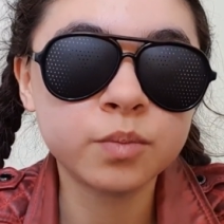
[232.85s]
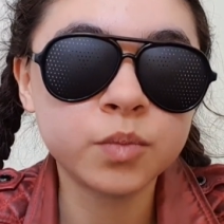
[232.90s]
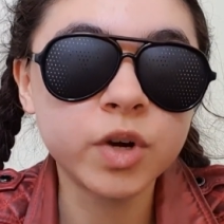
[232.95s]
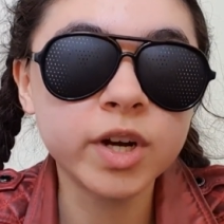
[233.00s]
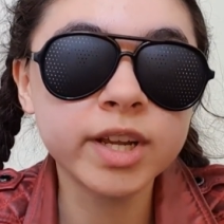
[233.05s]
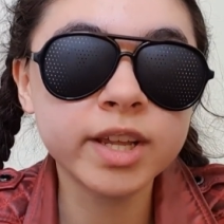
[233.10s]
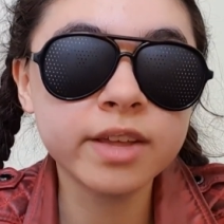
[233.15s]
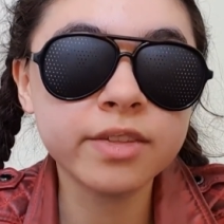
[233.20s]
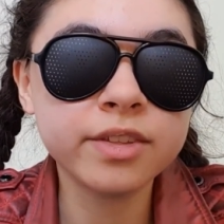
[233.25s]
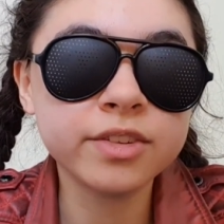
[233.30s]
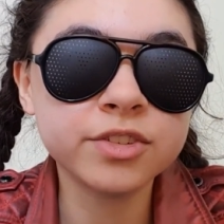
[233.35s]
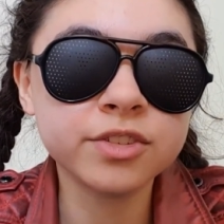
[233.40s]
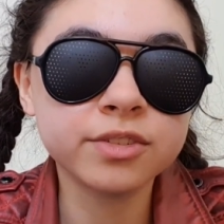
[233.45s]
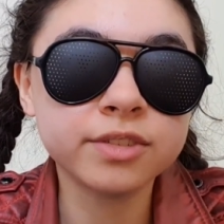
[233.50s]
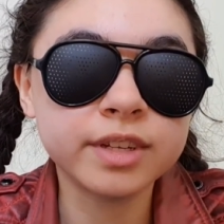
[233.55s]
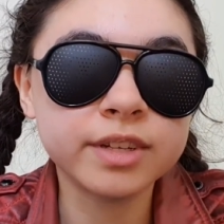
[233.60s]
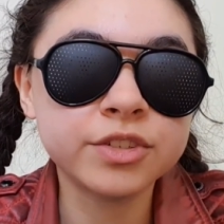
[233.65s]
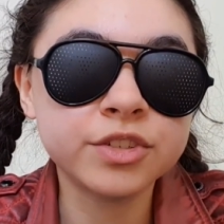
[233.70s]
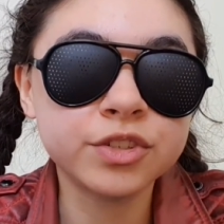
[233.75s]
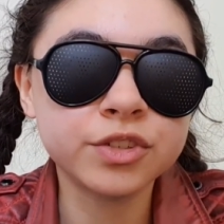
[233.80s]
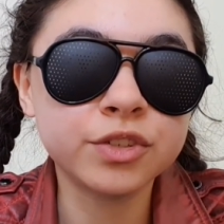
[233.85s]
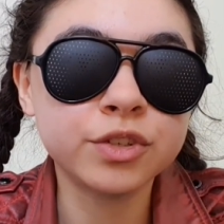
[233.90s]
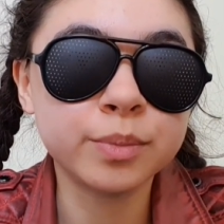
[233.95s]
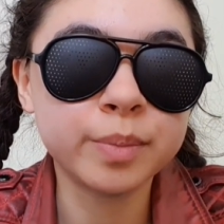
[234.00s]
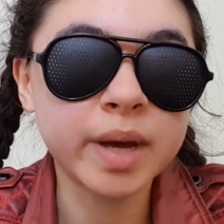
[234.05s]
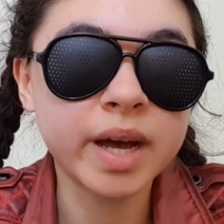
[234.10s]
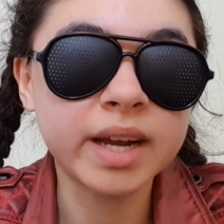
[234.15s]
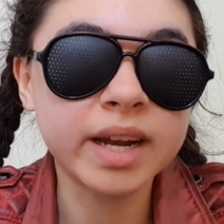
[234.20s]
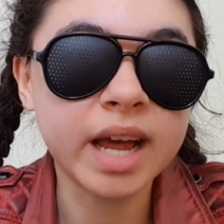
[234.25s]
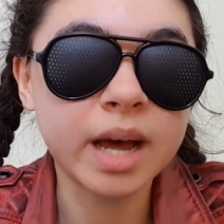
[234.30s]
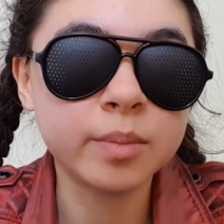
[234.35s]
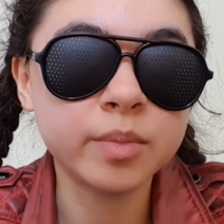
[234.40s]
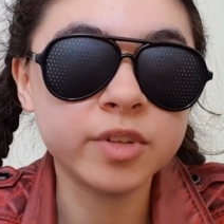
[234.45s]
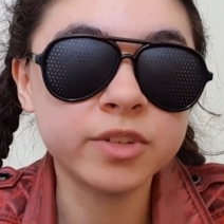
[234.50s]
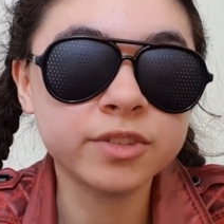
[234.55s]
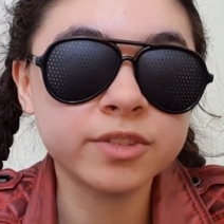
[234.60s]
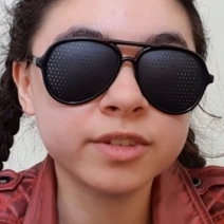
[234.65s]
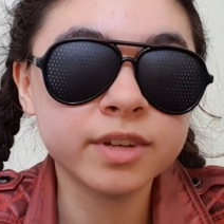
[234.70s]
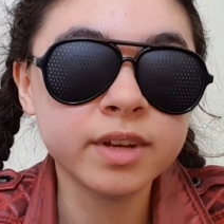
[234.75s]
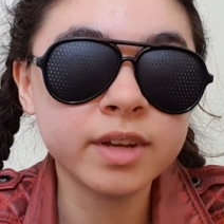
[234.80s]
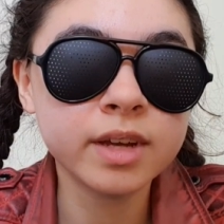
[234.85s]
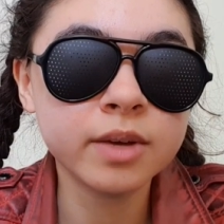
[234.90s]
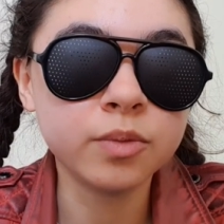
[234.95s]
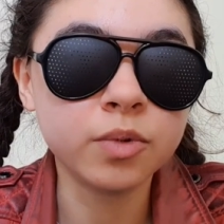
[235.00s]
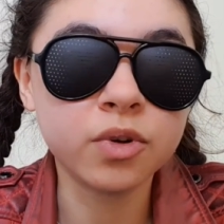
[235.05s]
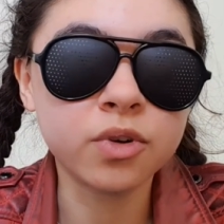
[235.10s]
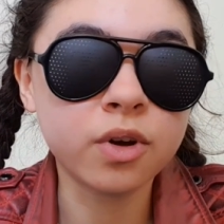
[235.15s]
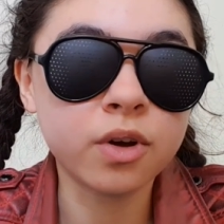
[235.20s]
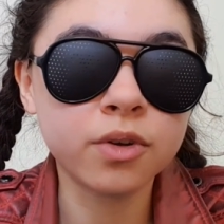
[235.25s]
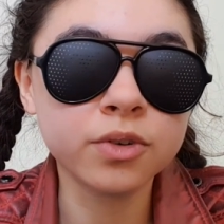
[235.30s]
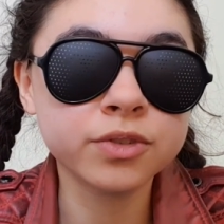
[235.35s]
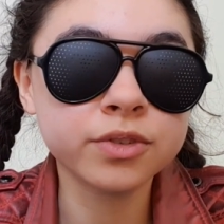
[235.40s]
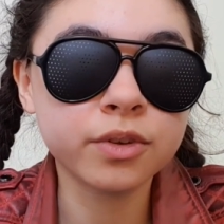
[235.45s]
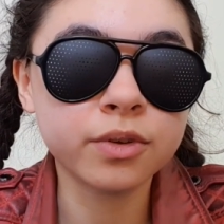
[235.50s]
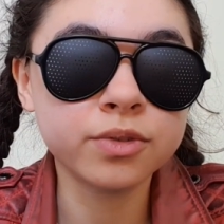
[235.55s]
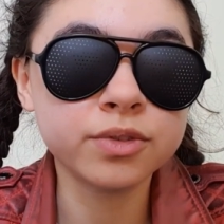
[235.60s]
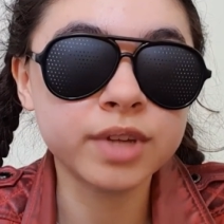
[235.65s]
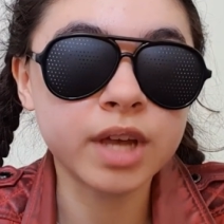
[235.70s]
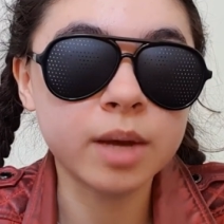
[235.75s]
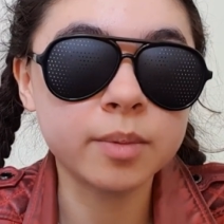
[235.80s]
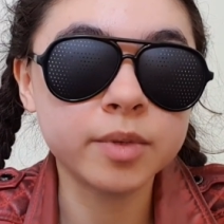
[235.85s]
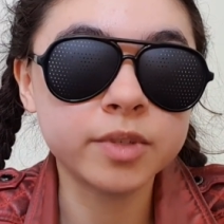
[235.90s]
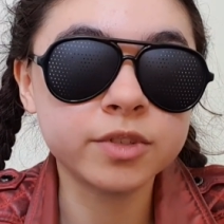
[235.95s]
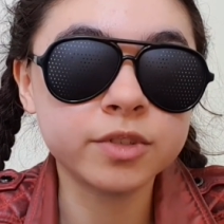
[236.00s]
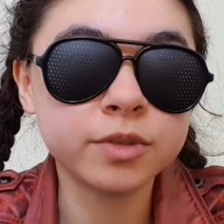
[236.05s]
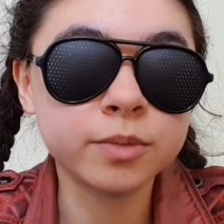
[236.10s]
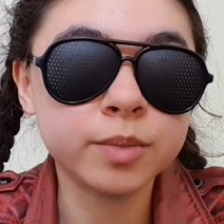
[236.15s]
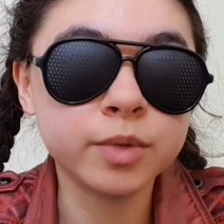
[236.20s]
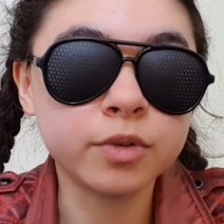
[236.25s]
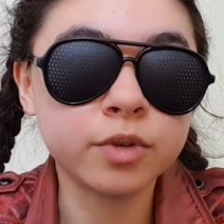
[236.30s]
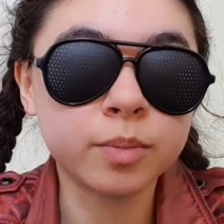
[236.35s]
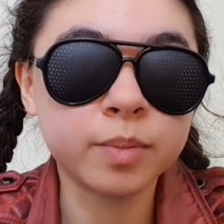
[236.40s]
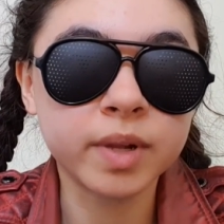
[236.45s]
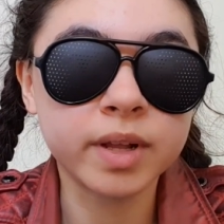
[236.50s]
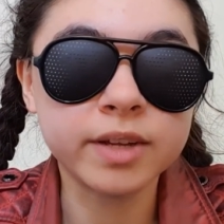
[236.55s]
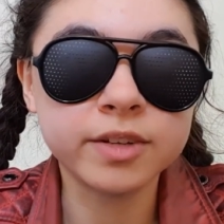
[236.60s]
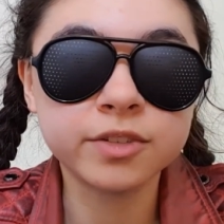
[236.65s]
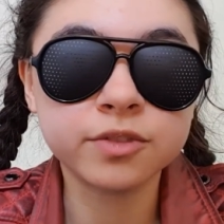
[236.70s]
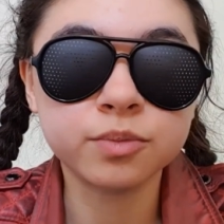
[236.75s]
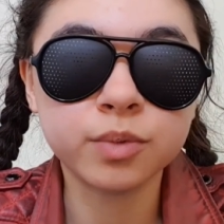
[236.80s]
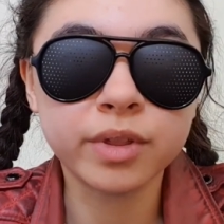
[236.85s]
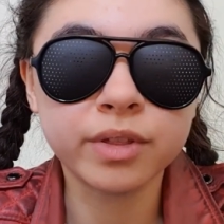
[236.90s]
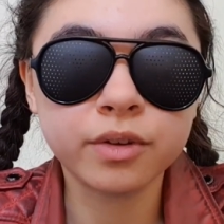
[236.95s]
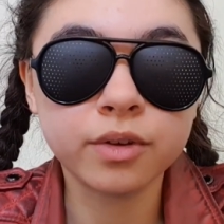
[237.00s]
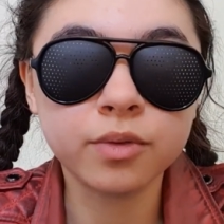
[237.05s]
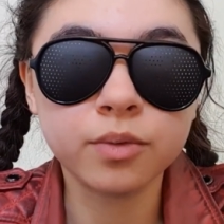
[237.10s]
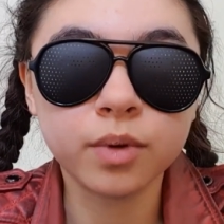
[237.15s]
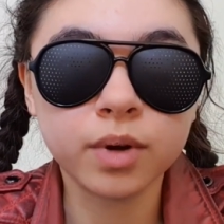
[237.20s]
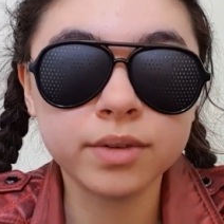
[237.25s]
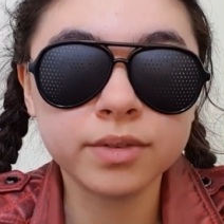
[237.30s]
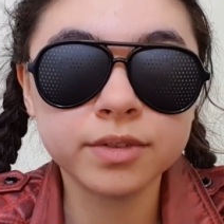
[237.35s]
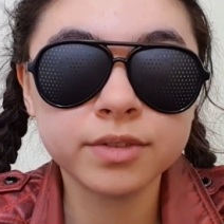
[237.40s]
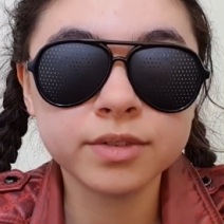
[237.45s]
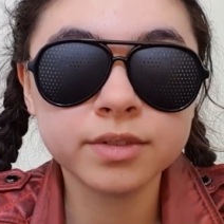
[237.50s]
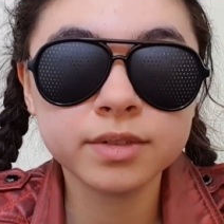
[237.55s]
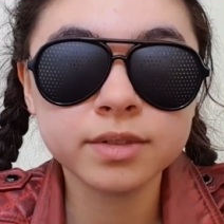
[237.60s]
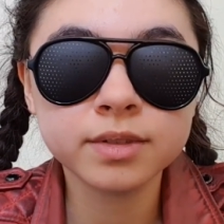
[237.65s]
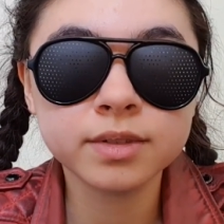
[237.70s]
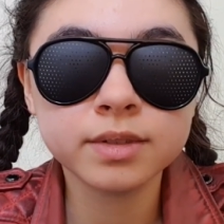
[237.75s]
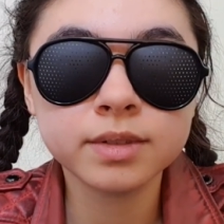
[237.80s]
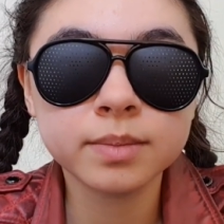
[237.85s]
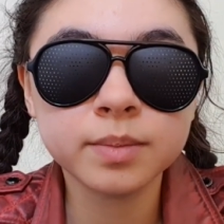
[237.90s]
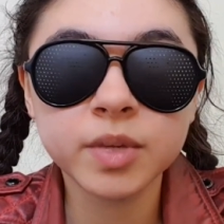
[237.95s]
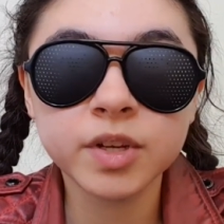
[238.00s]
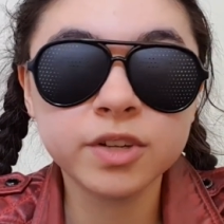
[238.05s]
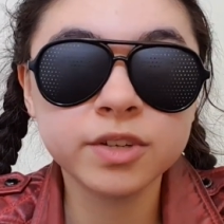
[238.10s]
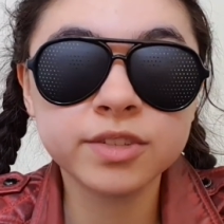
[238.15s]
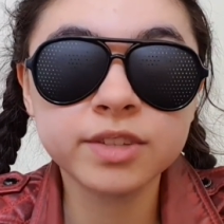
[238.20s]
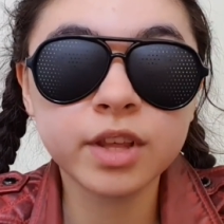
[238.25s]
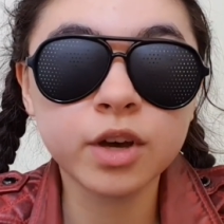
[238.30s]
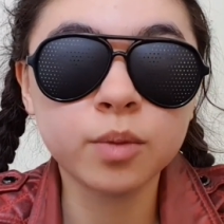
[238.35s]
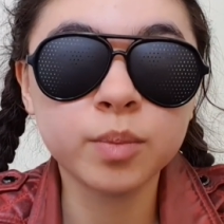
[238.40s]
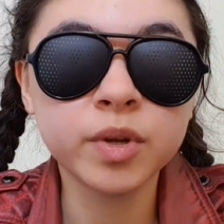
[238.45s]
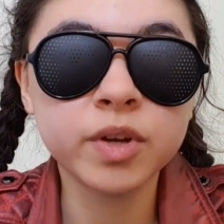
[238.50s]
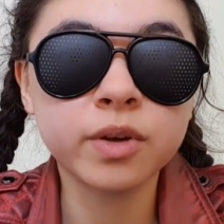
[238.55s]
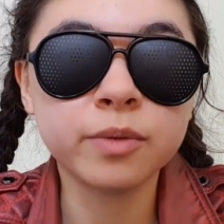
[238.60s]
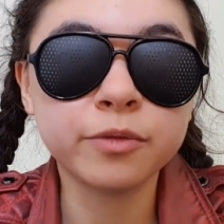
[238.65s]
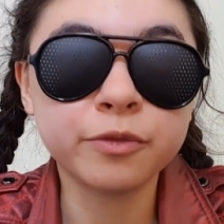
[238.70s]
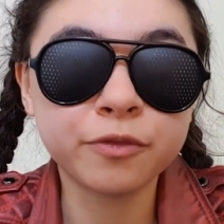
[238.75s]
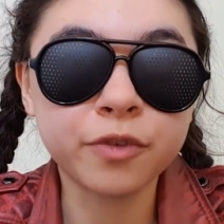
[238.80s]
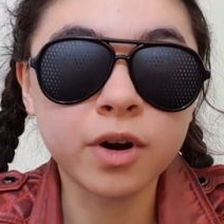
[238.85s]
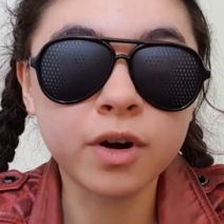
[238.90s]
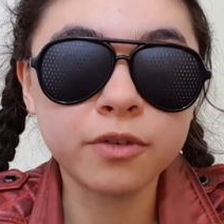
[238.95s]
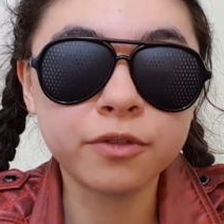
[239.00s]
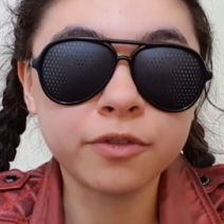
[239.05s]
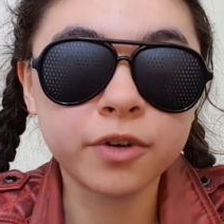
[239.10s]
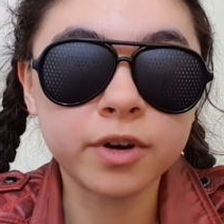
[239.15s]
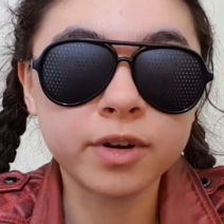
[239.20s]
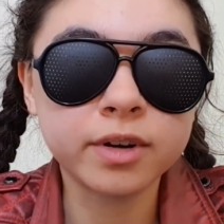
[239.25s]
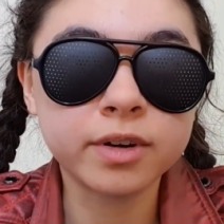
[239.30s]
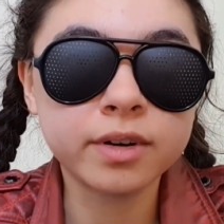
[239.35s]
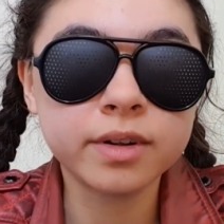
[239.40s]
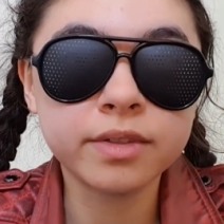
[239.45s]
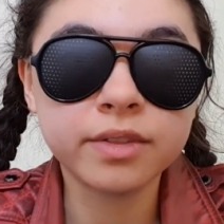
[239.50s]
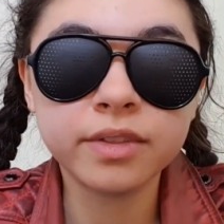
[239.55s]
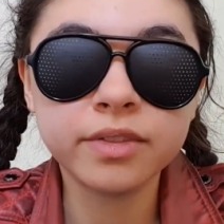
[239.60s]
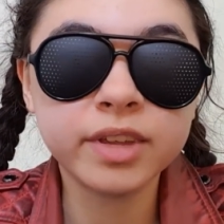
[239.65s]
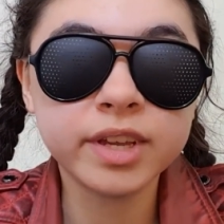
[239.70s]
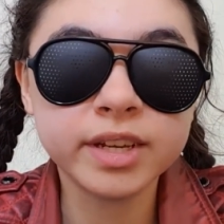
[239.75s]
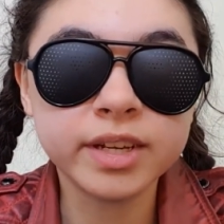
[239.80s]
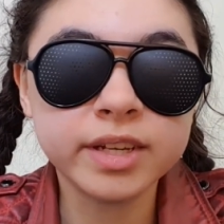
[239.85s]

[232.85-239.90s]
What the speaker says: Breaking this addiction to bad habits will cause those habits to be replaced with good ones, because they'll become far funner than the